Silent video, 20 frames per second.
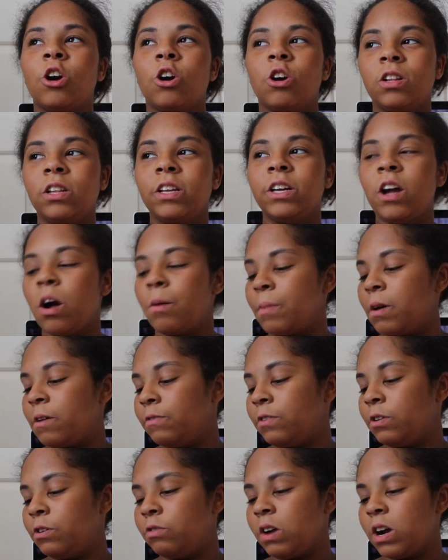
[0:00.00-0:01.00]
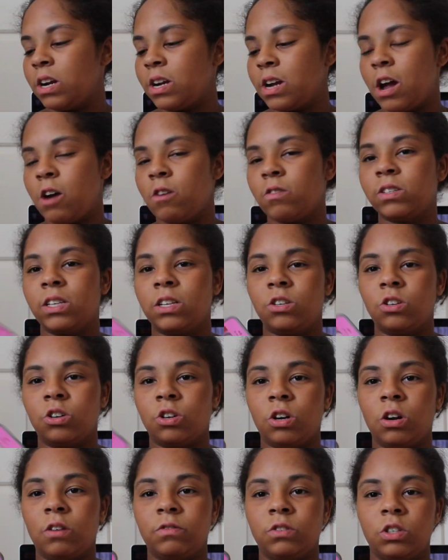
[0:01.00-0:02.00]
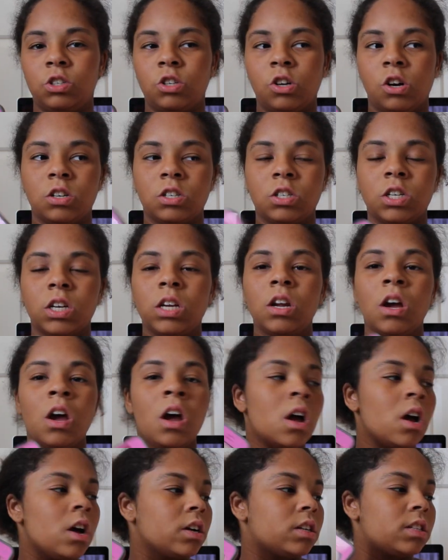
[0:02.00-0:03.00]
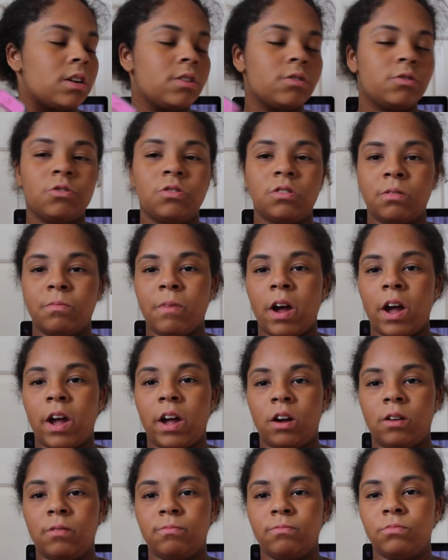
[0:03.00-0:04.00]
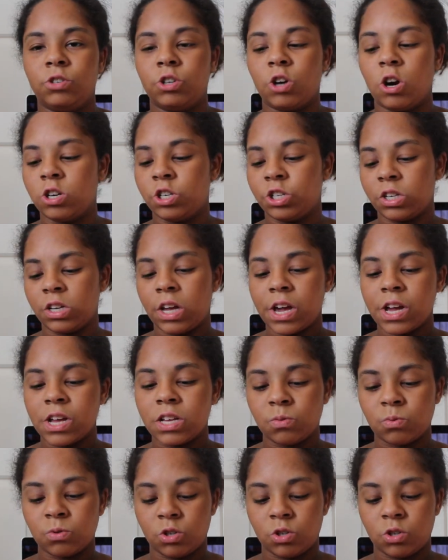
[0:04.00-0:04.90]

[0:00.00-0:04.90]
currently on my phone right now because I took it off to charge it because I was using my charging case,